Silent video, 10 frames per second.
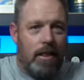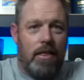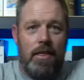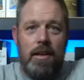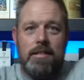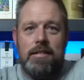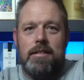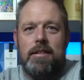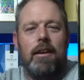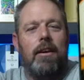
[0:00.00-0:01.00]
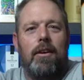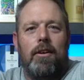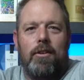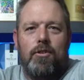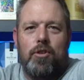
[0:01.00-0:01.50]
this
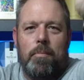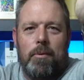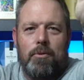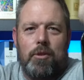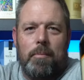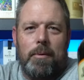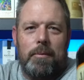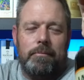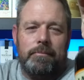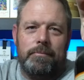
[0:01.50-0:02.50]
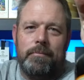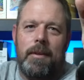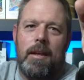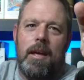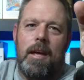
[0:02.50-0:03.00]
Triple Triple.
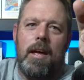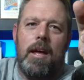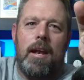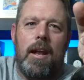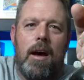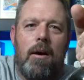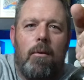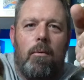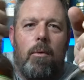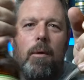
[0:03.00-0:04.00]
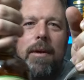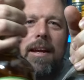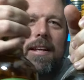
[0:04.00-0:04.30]
Now, what we